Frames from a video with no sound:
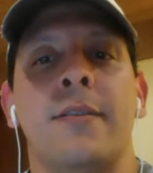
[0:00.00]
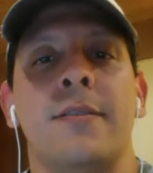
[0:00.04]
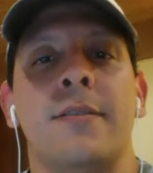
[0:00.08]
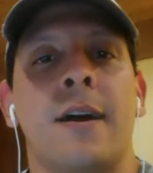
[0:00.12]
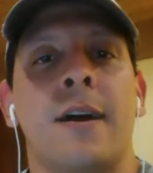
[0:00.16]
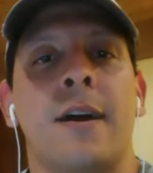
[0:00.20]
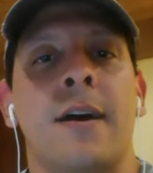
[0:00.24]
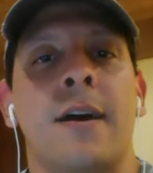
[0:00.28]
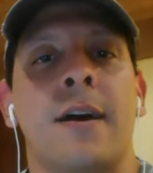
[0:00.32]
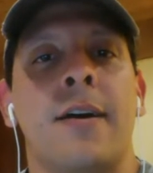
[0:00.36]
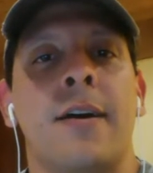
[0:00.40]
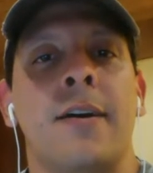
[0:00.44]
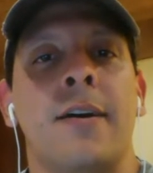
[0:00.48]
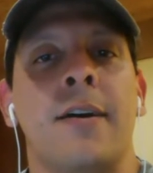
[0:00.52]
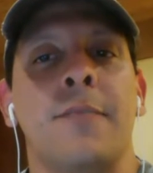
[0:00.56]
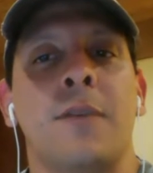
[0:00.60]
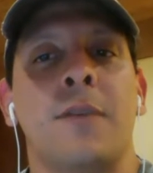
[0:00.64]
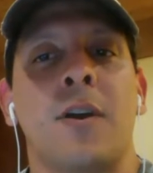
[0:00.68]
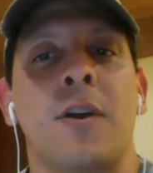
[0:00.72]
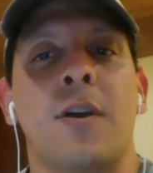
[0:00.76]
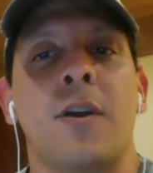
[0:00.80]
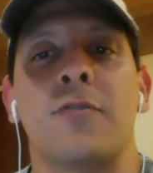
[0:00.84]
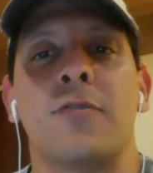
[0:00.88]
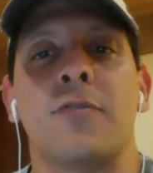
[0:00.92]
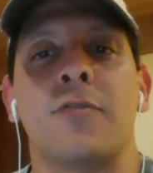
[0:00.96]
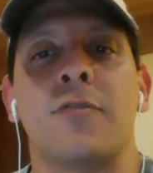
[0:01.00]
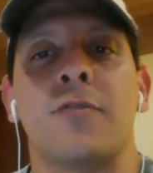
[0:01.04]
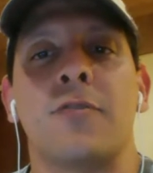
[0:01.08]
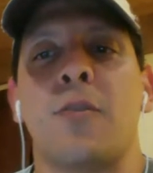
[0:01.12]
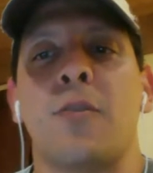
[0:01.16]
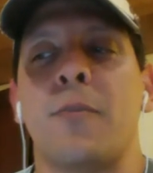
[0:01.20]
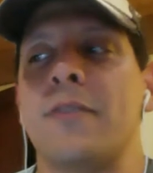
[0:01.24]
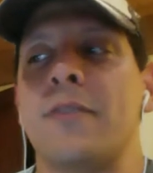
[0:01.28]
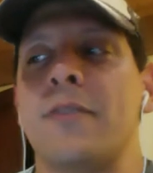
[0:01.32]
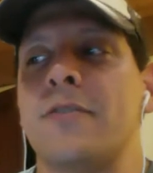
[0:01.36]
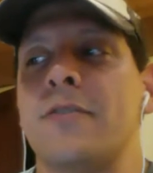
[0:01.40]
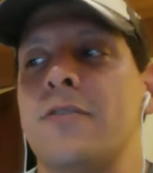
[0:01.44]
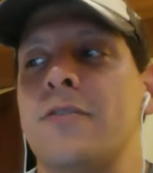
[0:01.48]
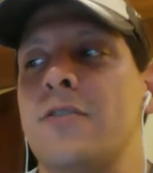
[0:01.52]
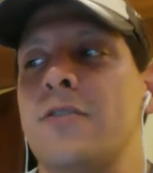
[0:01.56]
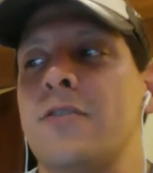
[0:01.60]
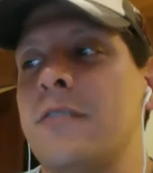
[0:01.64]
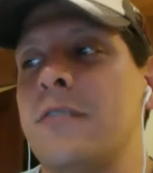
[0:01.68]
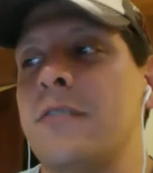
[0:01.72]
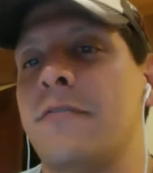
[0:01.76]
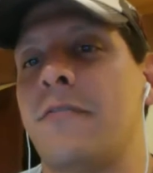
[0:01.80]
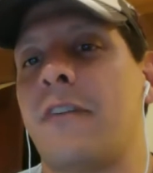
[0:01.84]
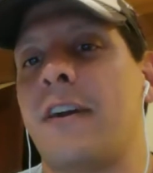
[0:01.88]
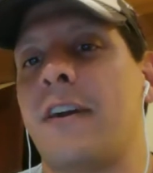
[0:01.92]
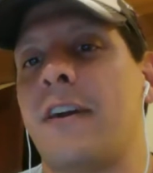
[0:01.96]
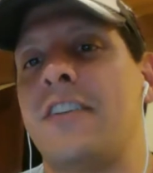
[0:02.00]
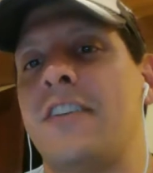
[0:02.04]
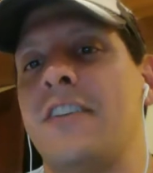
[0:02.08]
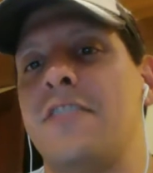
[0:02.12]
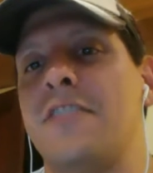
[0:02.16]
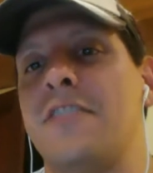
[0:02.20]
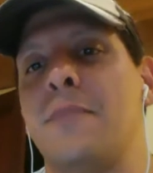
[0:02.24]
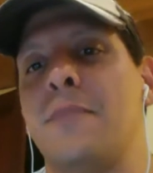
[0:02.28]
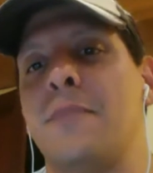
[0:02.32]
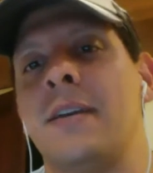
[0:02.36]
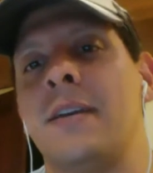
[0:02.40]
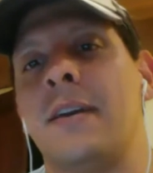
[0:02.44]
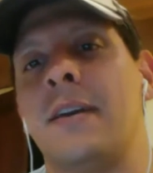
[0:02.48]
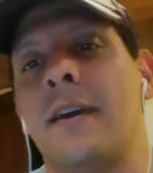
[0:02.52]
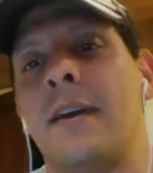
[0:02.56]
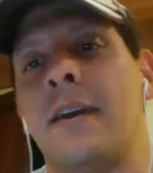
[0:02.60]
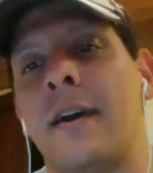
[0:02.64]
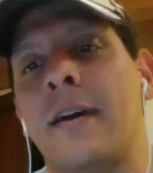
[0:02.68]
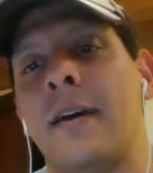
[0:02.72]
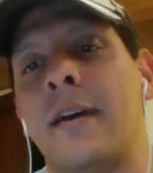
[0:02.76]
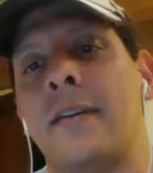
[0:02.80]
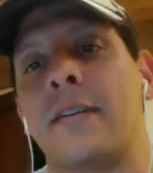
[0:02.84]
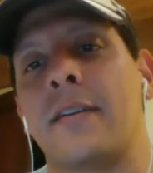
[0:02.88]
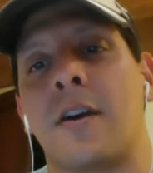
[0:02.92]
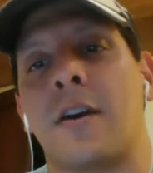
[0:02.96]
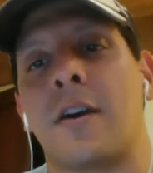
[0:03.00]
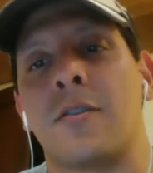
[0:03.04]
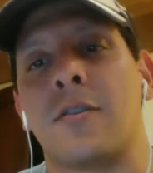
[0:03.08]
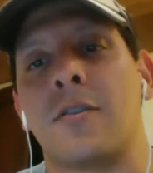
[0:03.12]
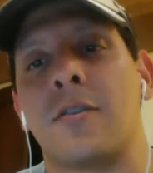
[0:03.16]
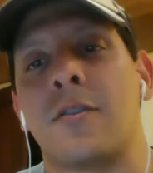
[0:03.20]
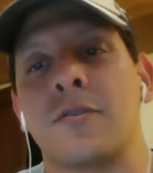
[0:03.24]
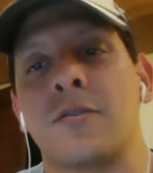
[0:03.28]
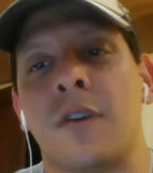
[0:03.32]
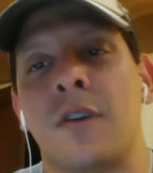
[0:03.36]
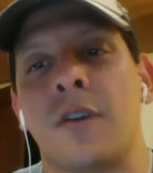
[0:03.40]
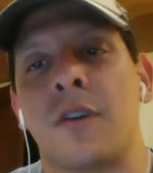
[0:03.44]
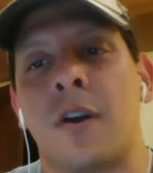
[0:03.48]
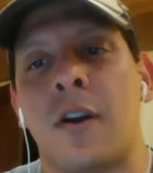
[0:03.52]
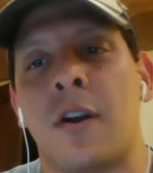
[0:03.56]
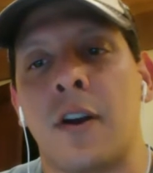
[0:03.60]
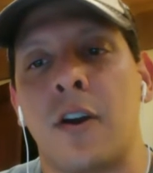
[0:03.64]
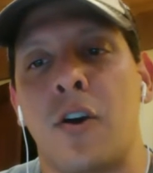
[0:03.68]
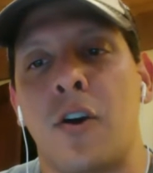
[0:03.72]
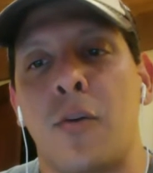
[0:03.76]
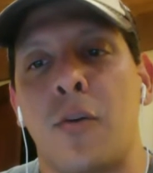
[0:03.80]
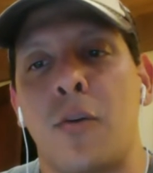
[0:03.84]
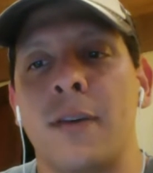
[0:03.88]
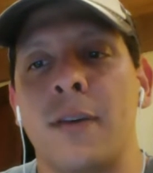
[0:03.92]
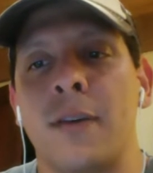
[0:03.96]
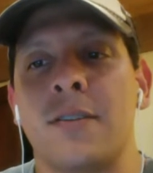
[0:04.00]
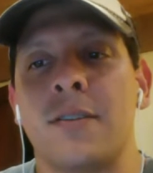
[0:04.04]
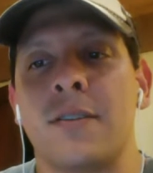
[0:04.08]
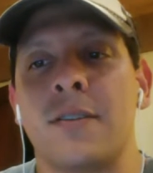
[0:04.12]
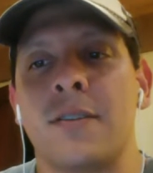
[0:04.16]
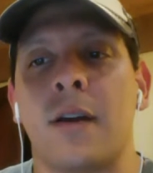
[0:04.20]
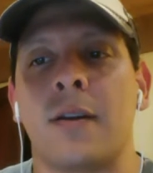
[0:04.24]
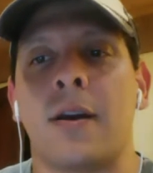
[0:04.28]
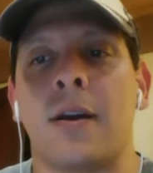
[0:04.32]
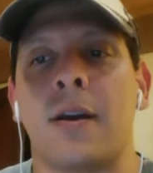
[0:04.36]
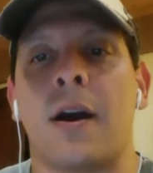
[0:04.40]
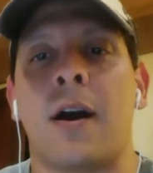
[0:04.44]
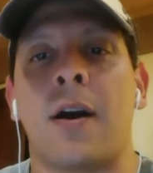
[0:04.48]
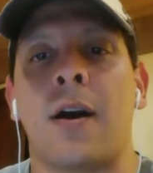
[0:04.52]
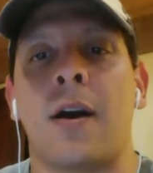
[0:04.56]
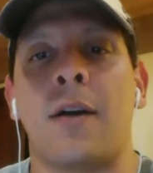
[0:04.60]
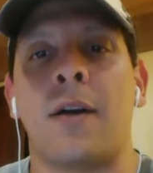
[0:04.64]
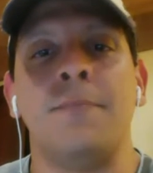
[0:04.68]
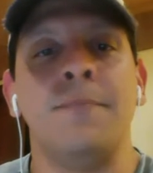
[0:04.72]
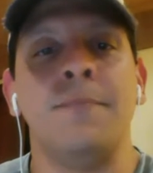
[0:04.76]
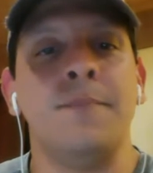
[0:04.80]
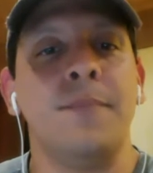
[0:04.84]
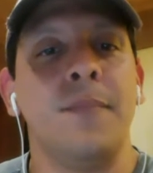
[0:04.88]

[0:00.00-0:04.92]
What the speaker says: I'm Carlos Gomez. You can find me at carlosrgomez.com.